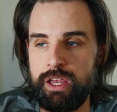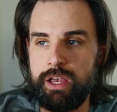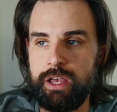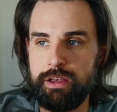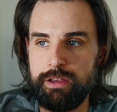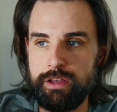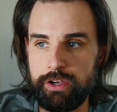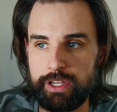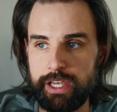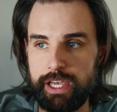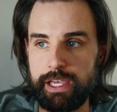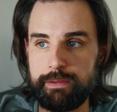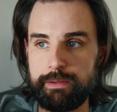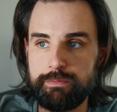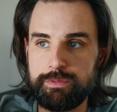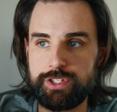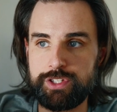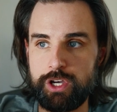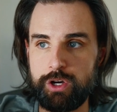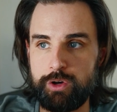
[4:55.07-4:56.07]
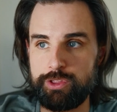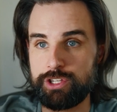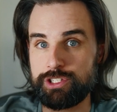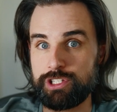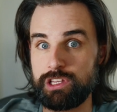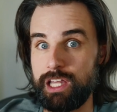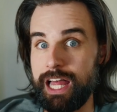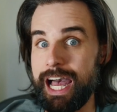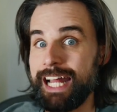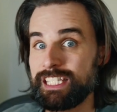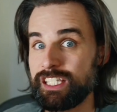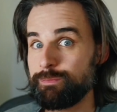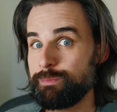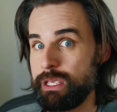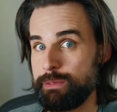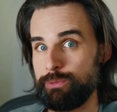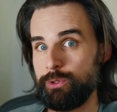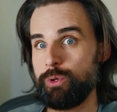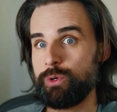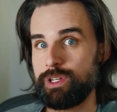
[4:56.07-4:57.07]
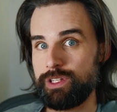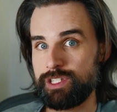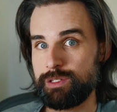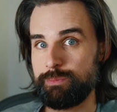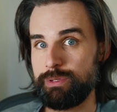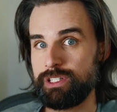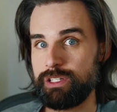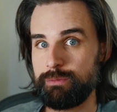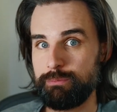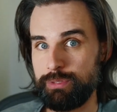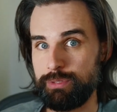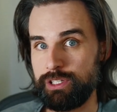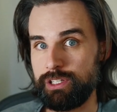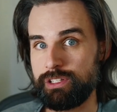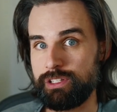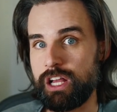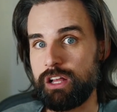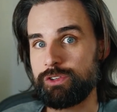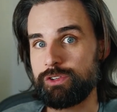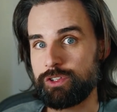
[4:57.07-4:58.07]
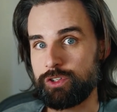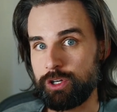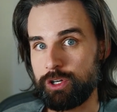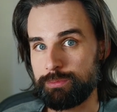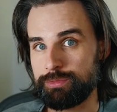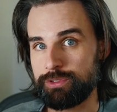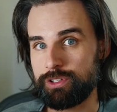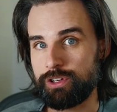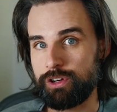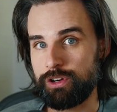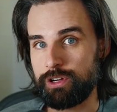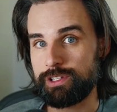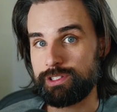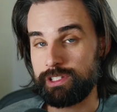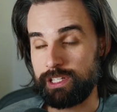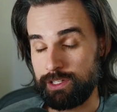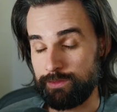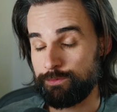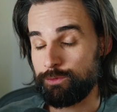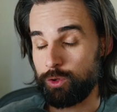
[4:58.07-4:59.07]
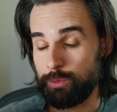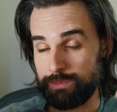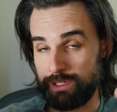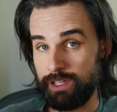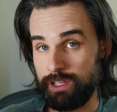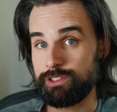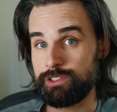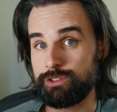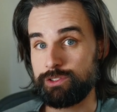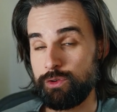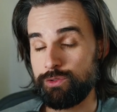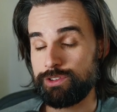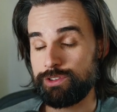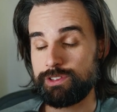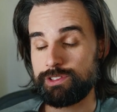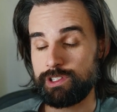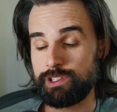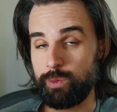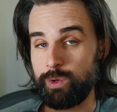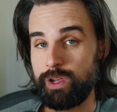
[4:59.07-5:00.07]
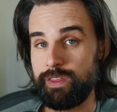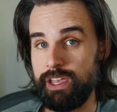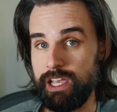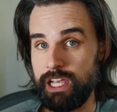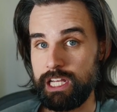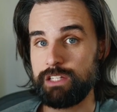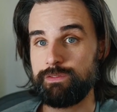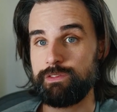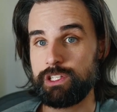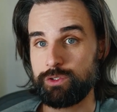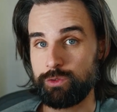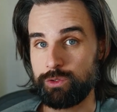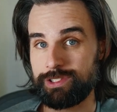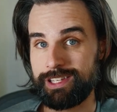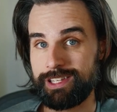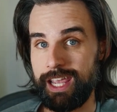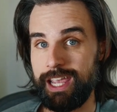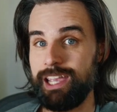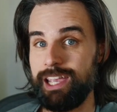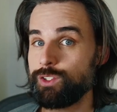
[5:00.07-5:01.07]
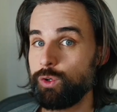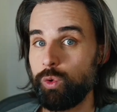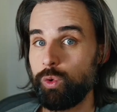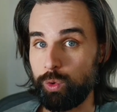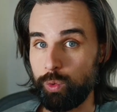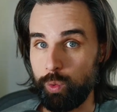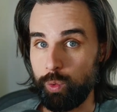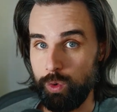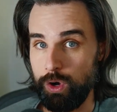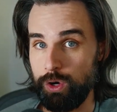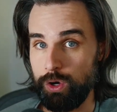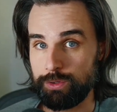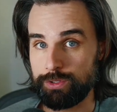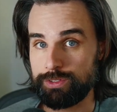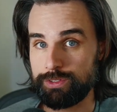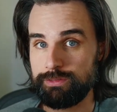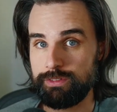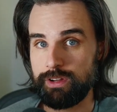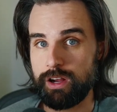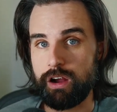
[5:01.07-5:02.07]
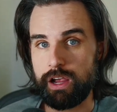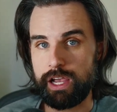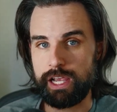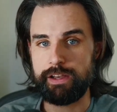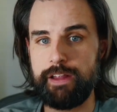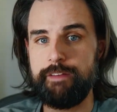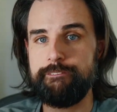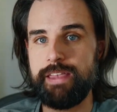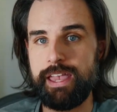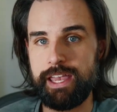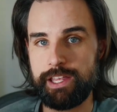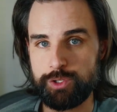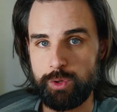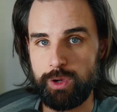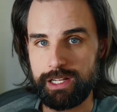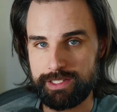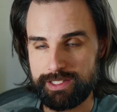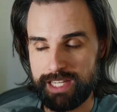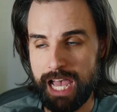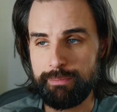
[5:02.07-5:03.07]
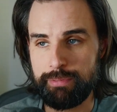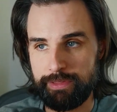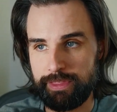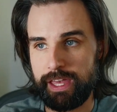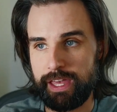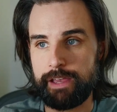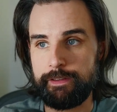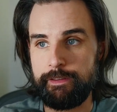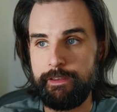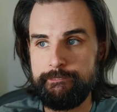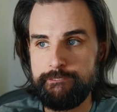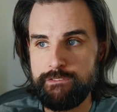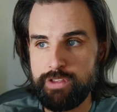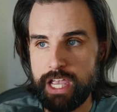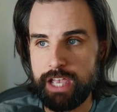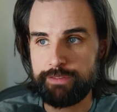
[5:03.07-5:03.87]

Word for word: Okay, so there's lots of people who can spend a billion dollars on cryptocurrency and from institutions in the way that individuals can't or won't. All right. And so on top of that, you have to